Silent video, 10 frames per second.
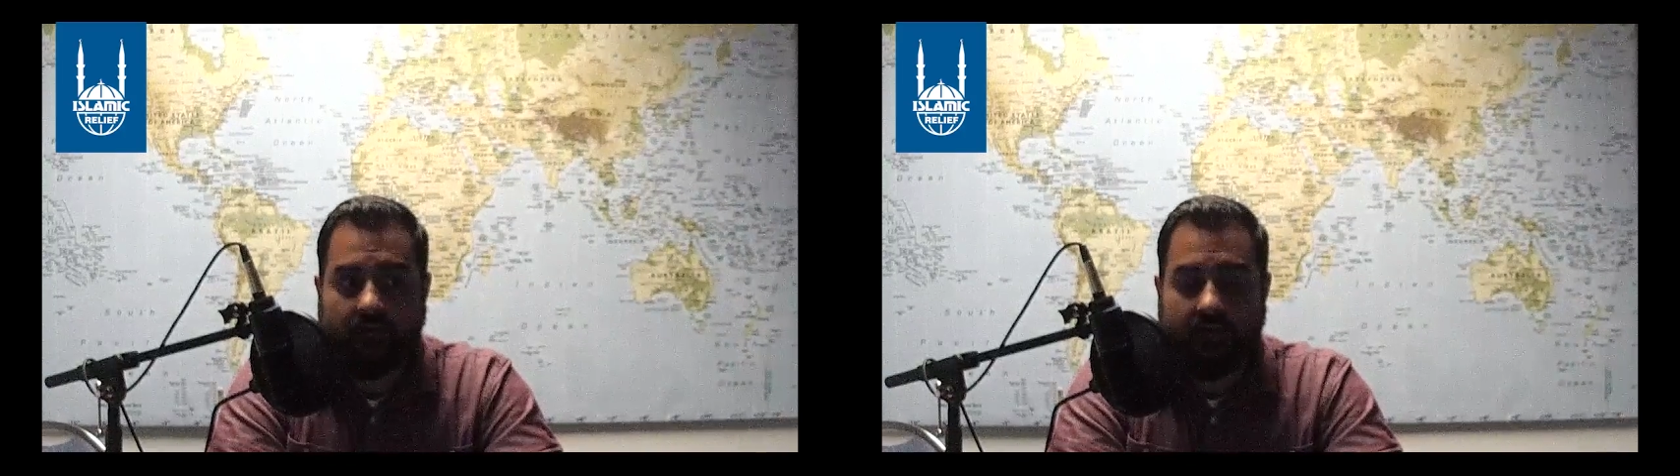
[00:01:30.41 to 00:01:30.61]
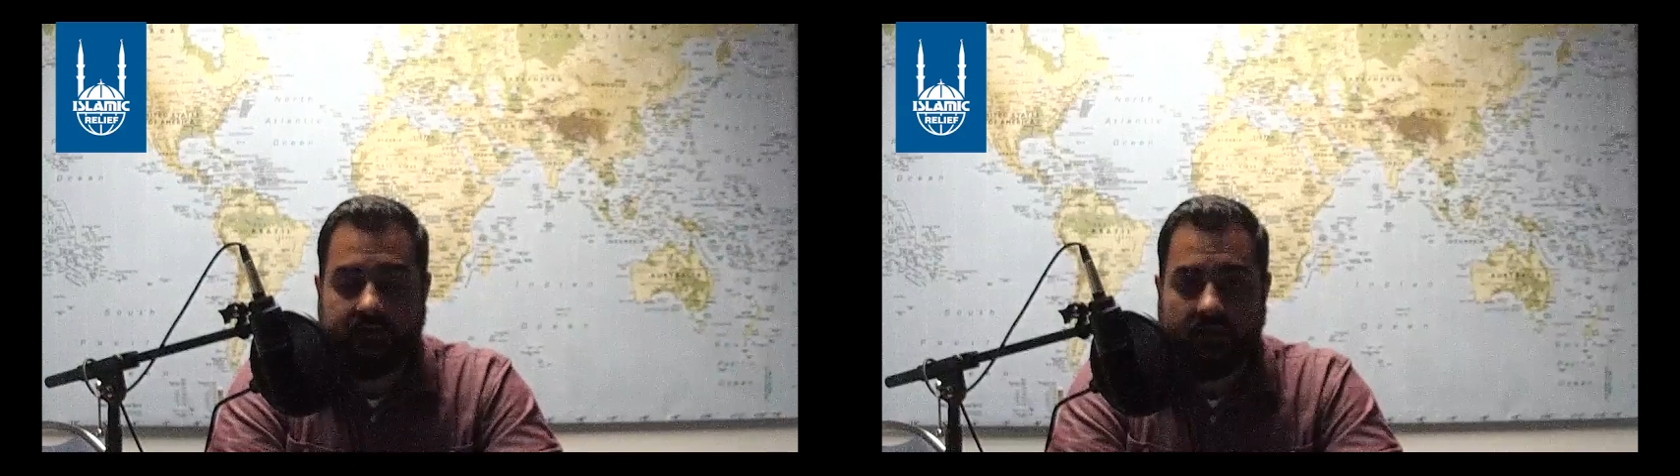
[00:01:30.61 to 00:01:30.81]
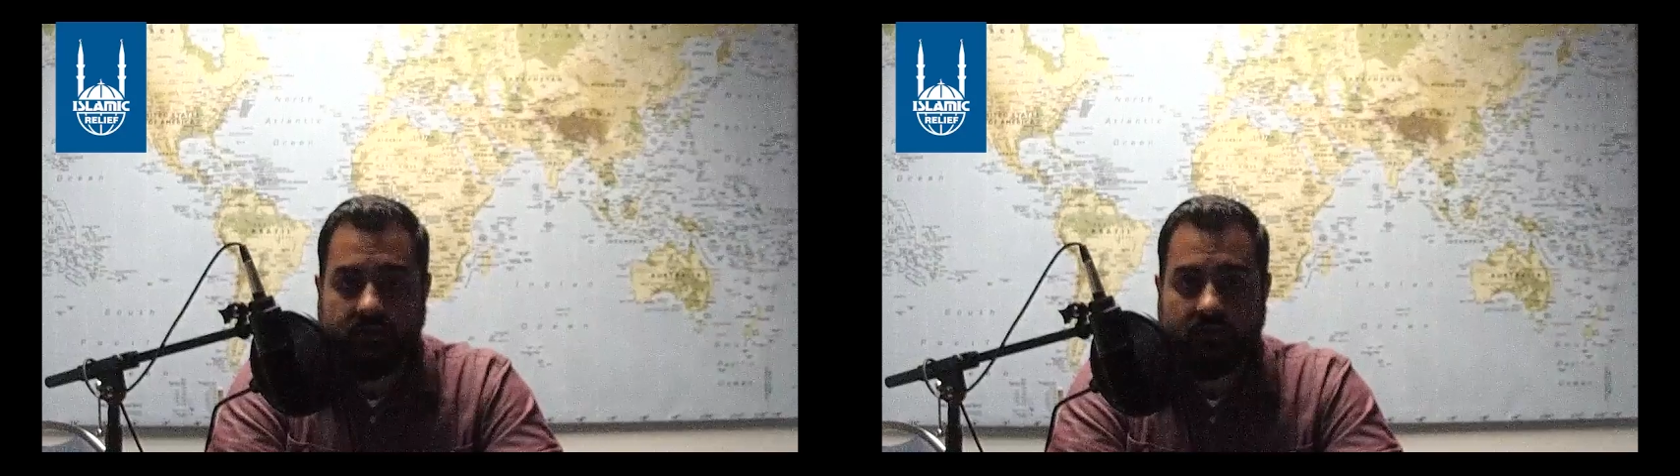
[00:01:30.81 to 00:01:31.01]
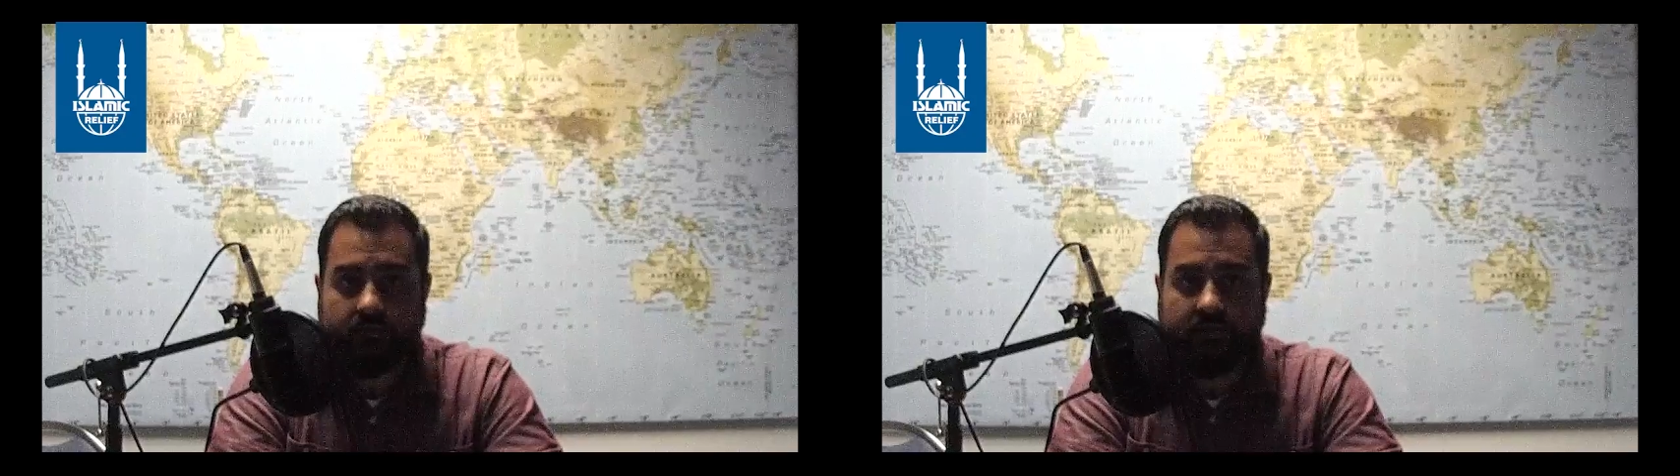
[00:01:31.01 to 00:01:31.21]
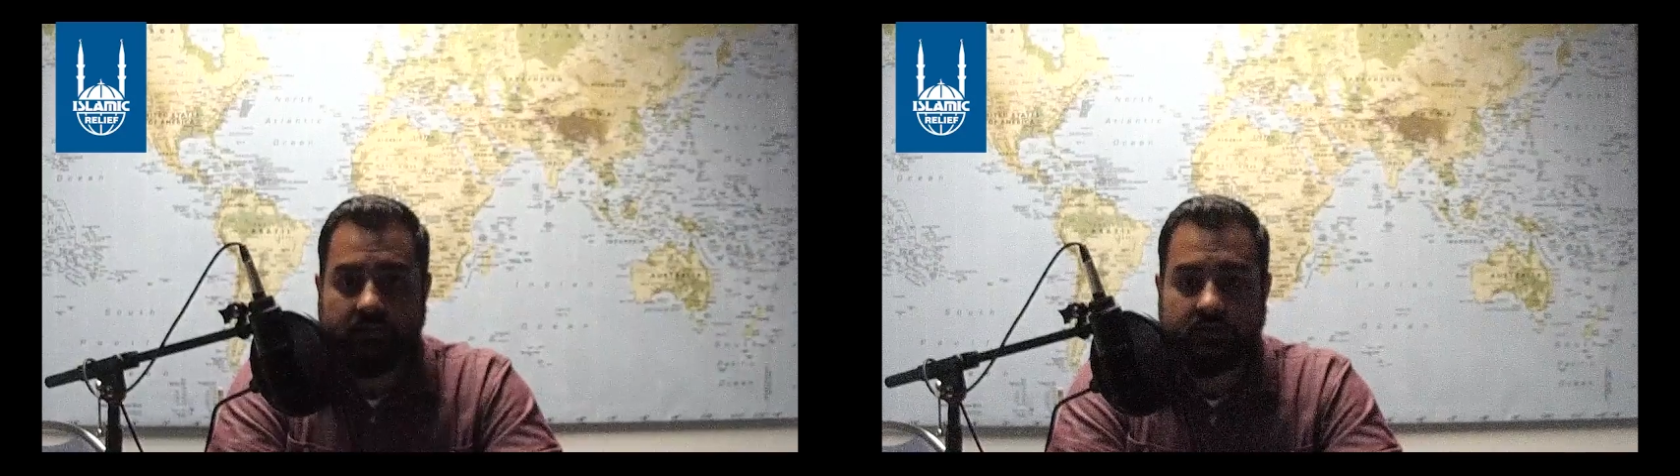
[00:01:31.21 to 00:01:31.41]
has
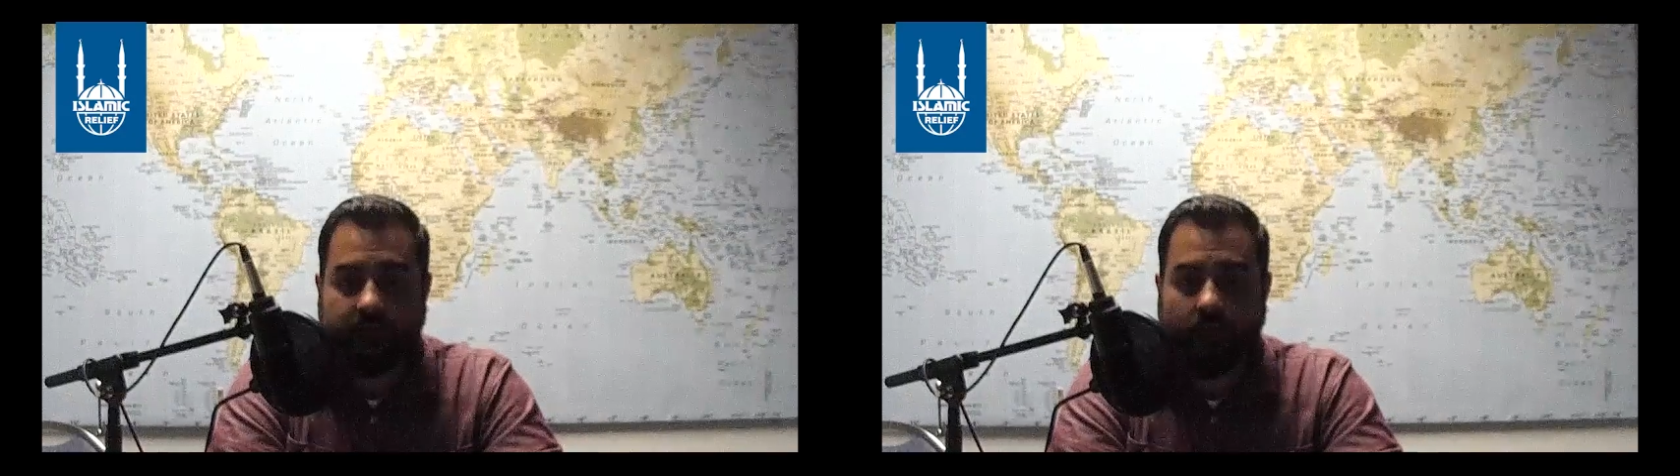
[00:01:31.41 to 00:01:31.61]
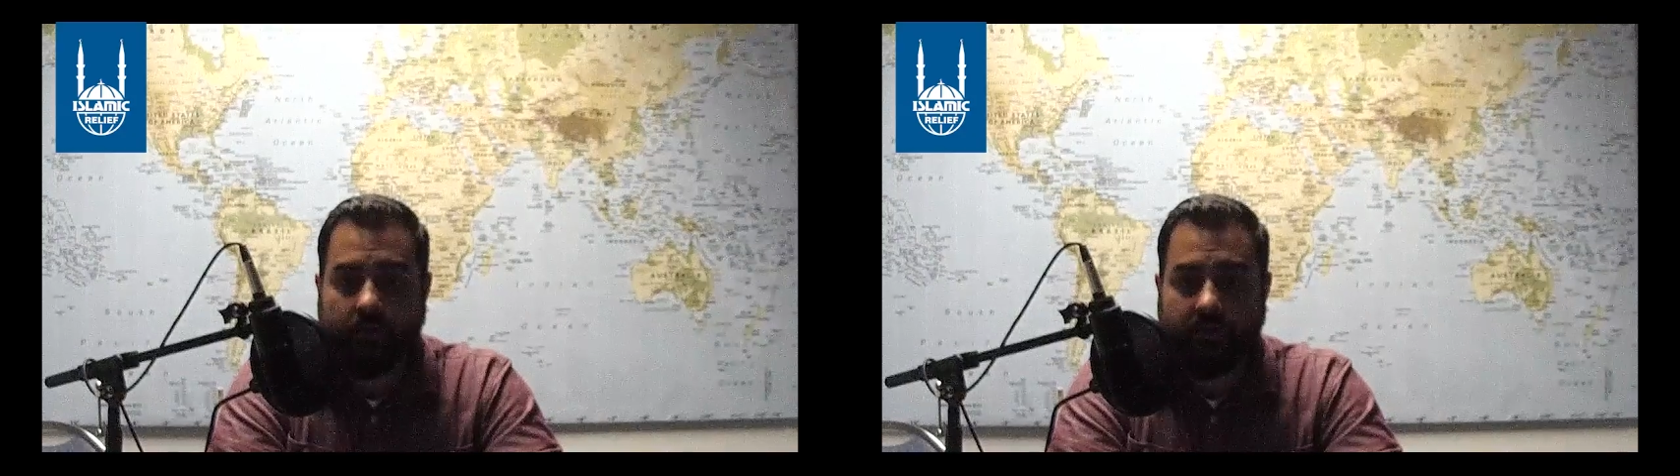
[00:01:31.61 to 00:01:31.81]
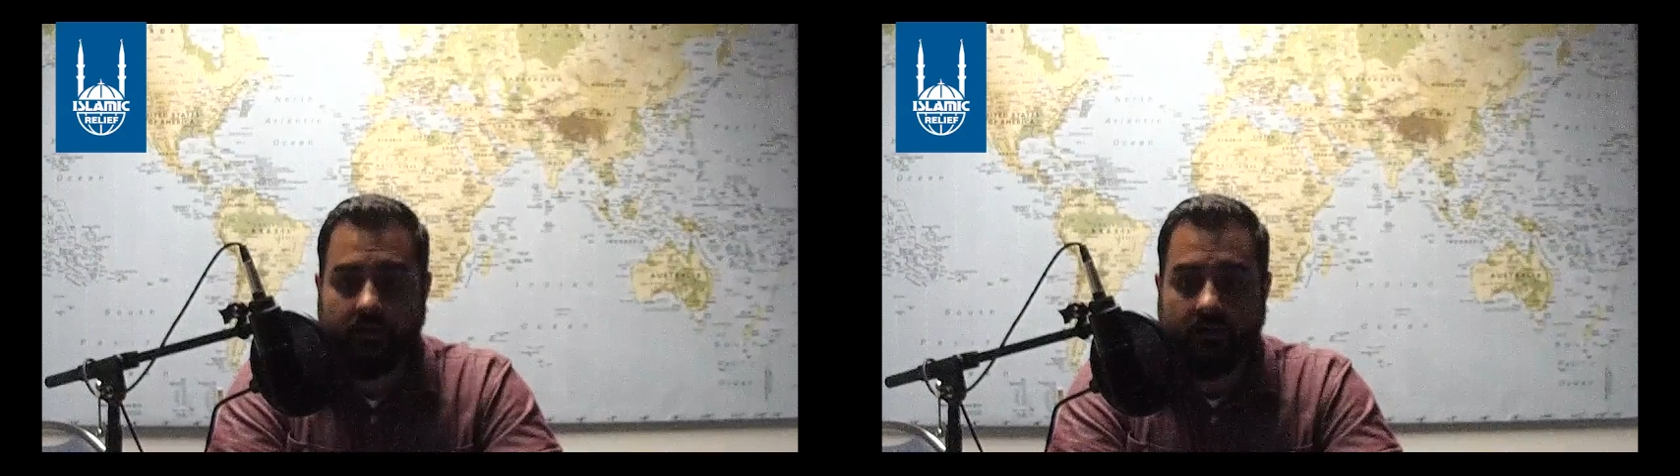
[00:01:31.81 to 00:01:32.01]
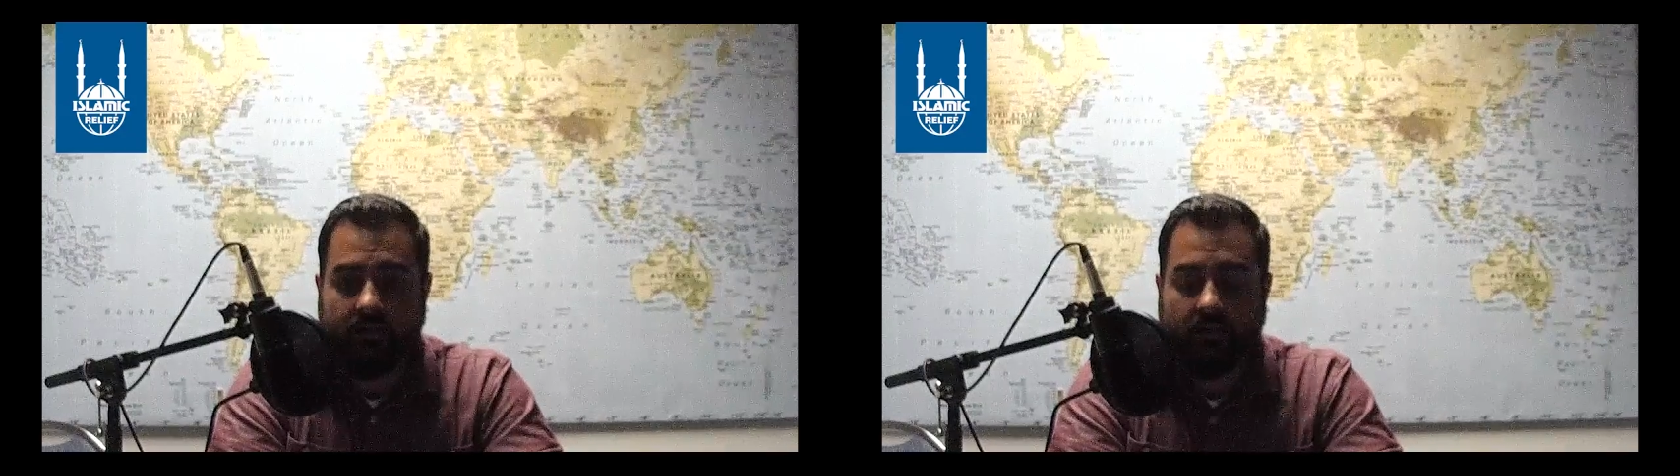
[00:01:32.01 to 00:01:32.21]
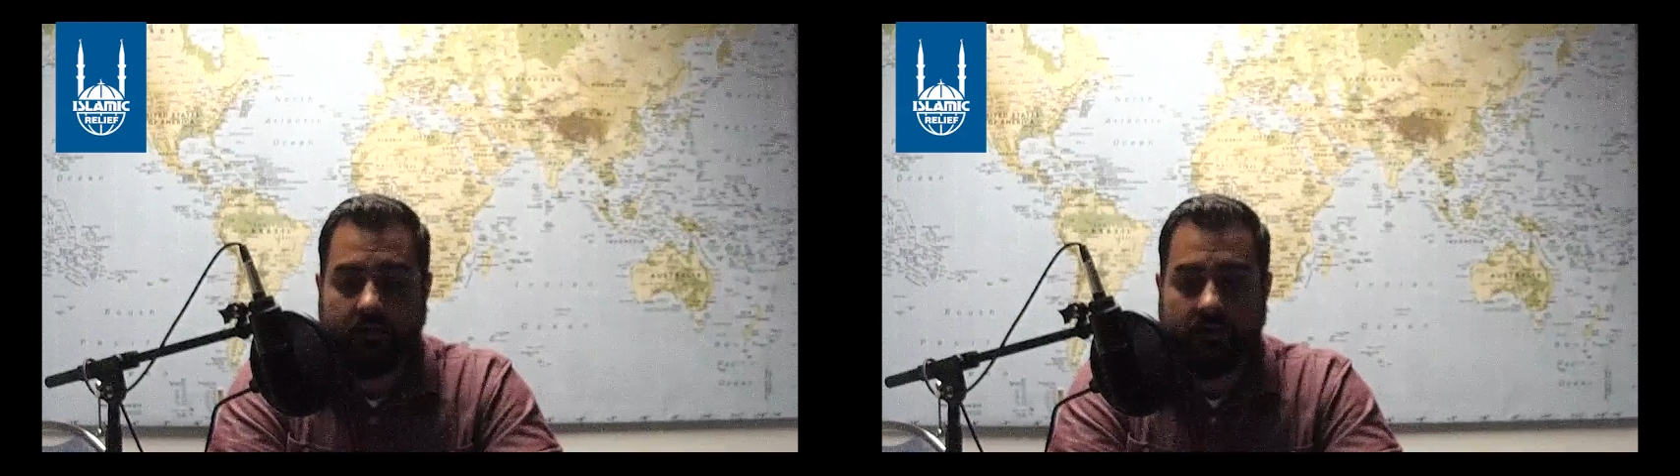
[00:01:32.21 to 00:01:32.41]
actually been supporting
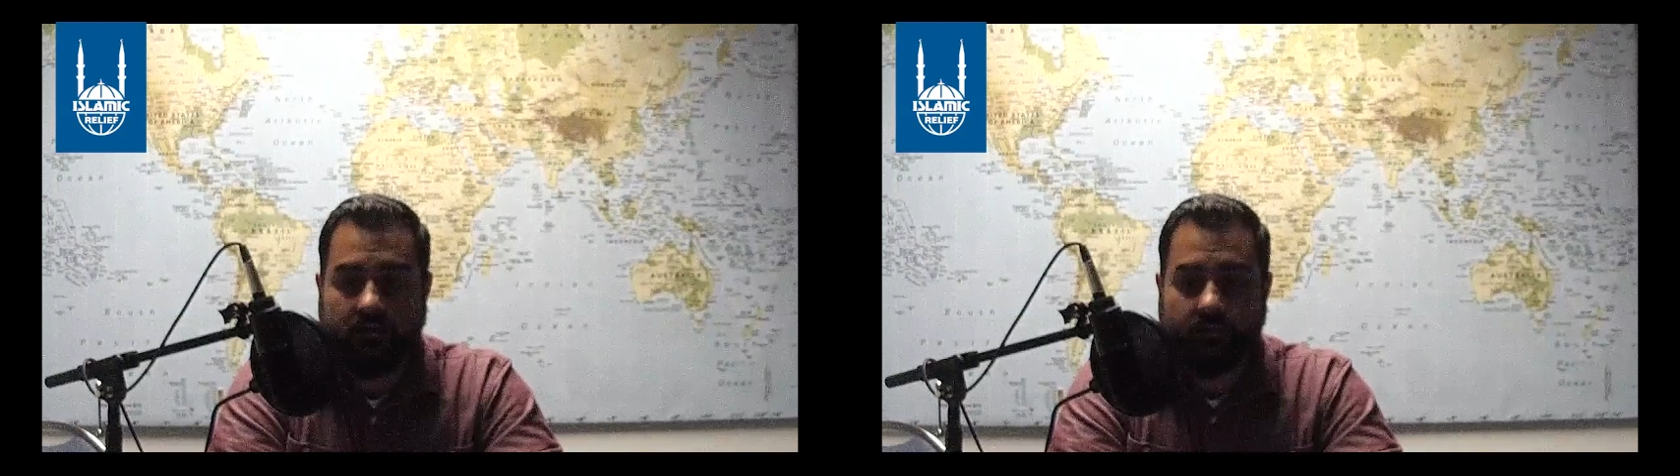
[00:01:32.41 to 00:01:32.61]
uh,